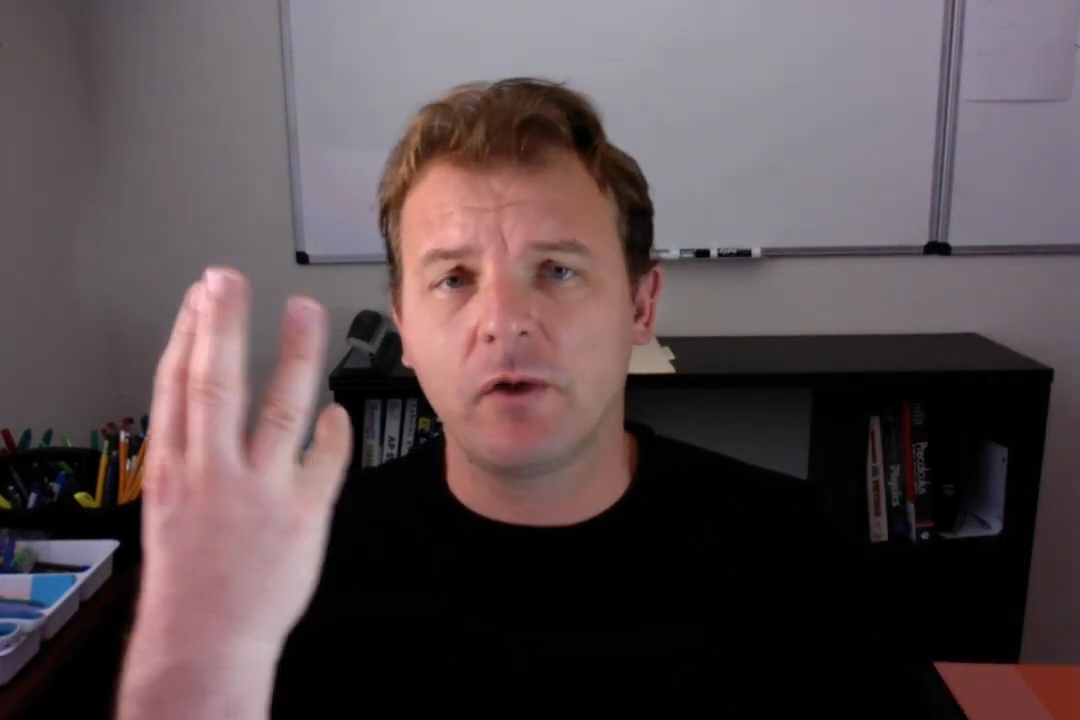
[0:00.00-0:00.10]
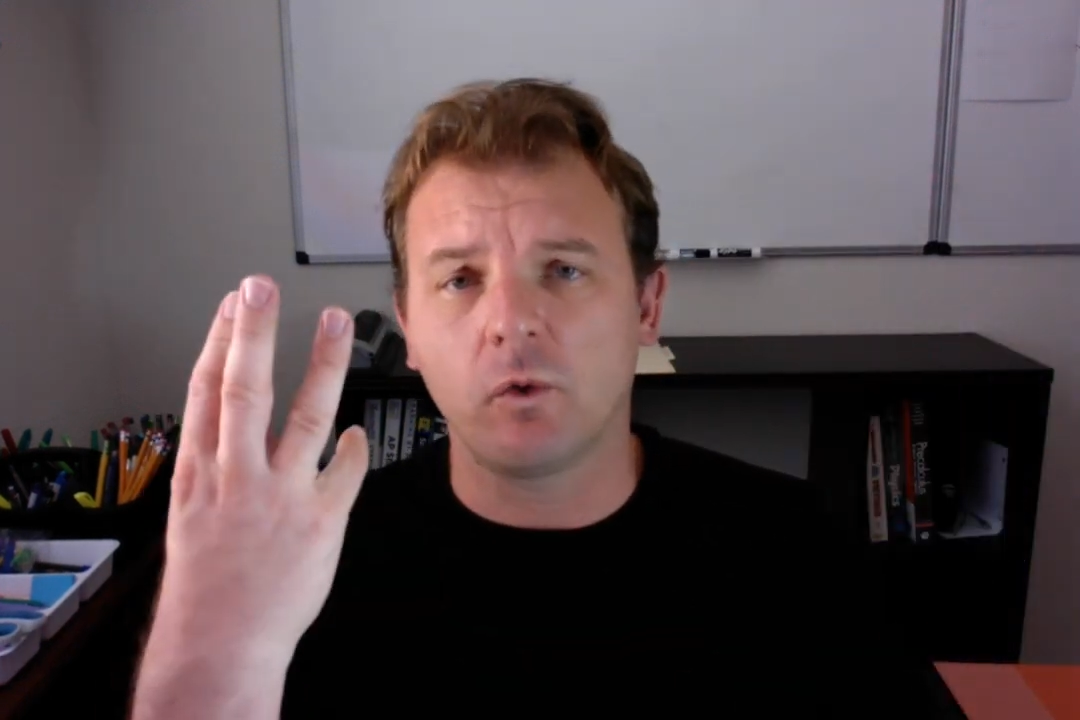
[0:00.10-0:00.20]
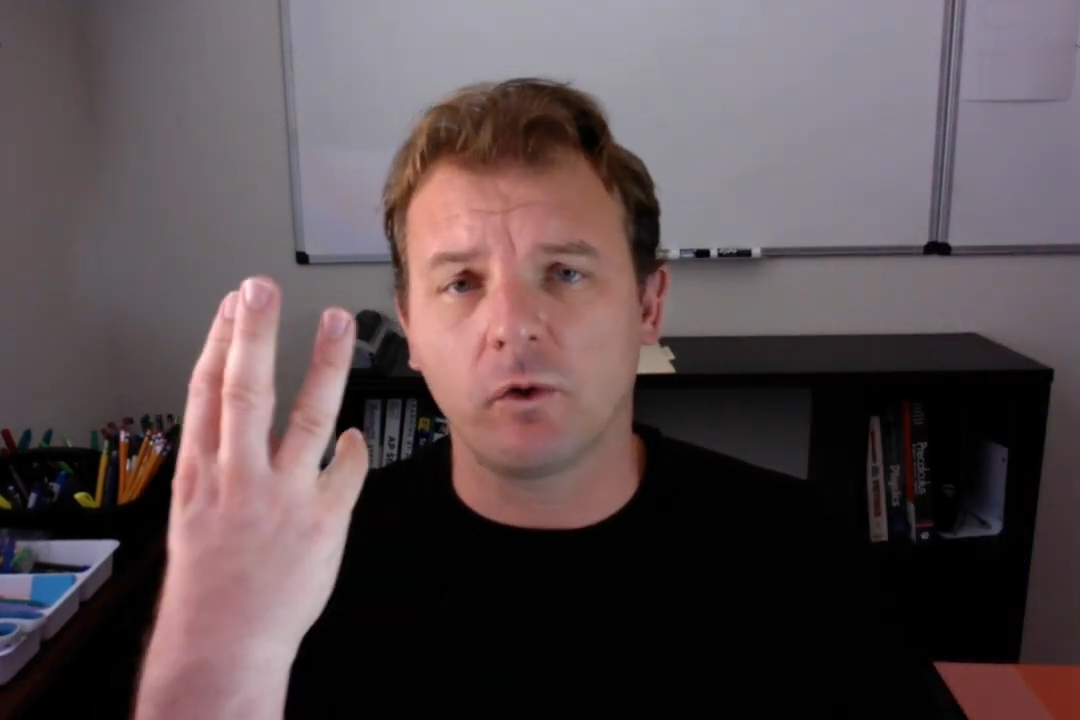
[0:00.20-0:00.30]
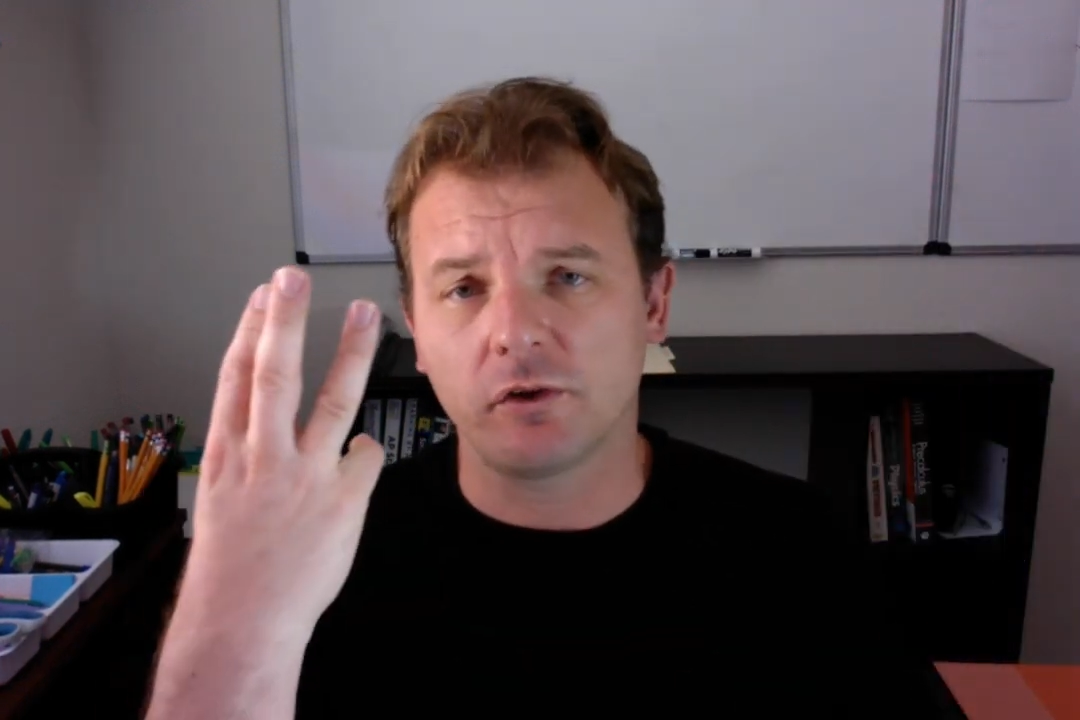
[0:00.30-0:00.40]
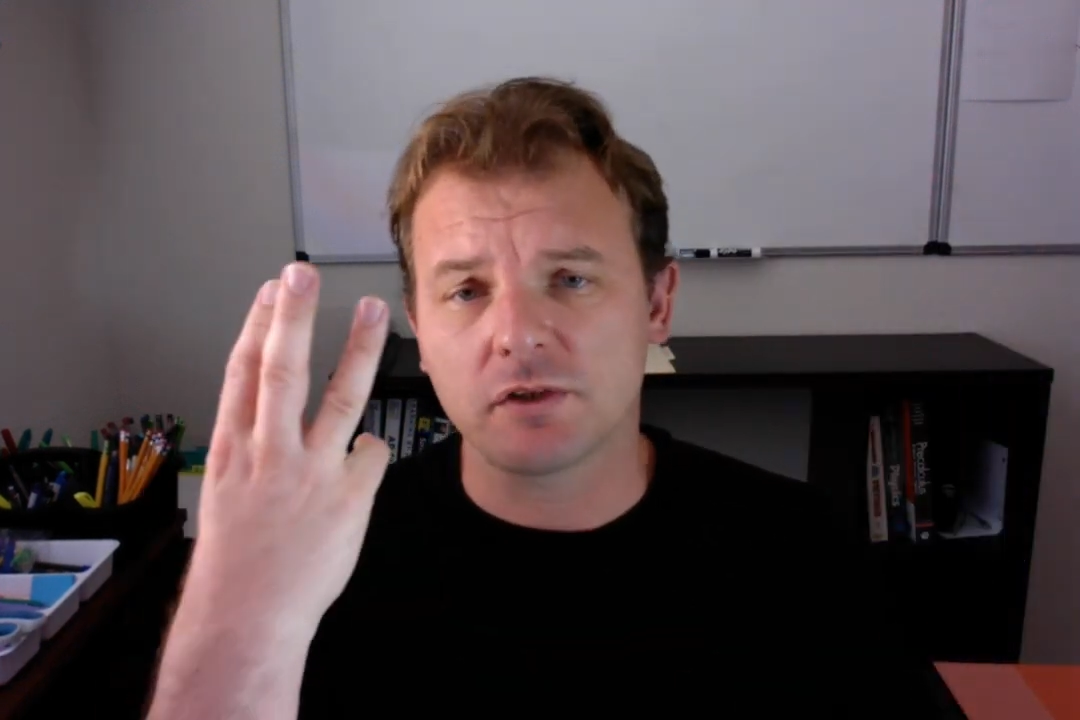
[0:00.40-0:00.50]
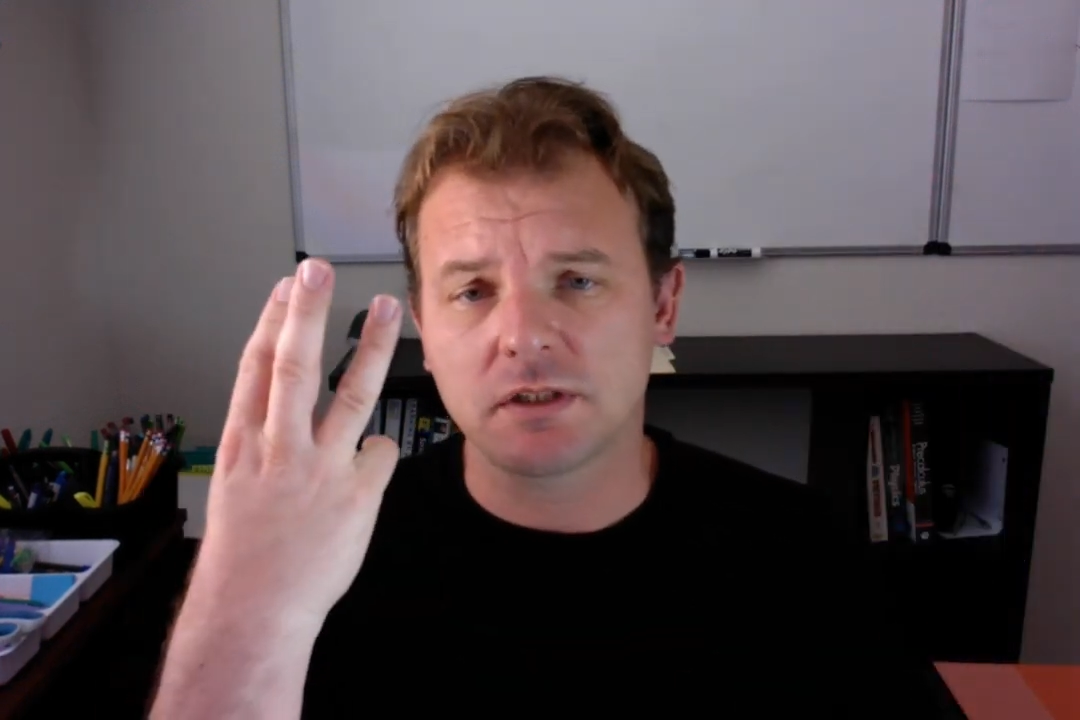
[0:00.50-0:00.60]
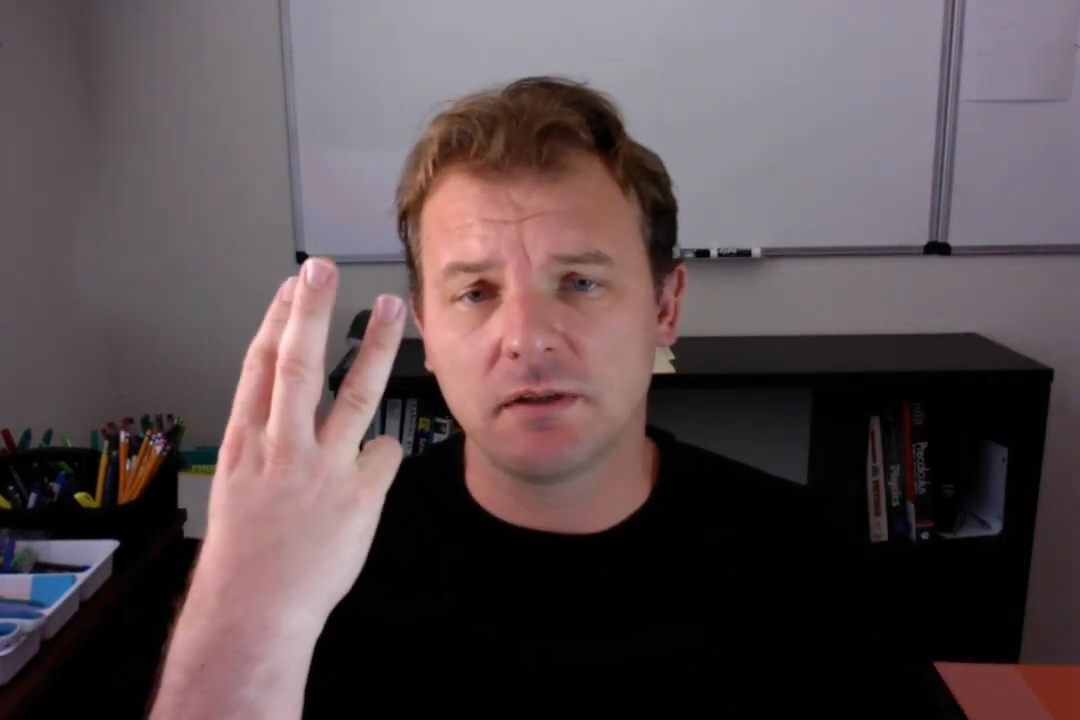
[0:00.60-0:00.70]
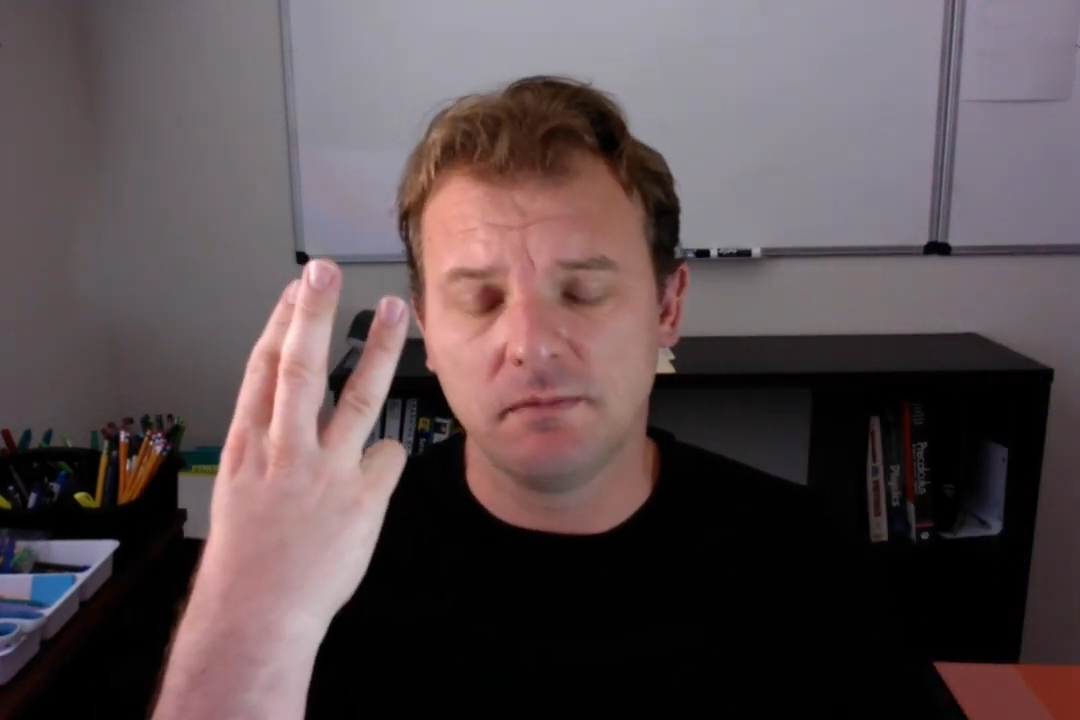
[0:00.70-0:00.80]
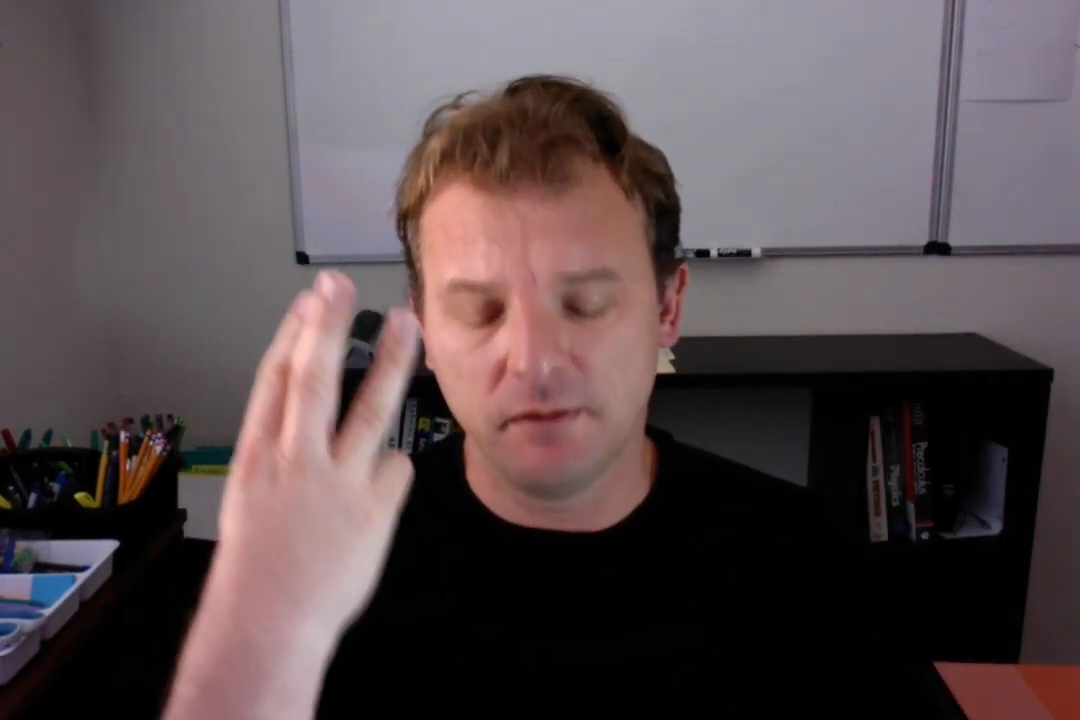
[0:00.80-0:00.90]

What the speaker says: quarters.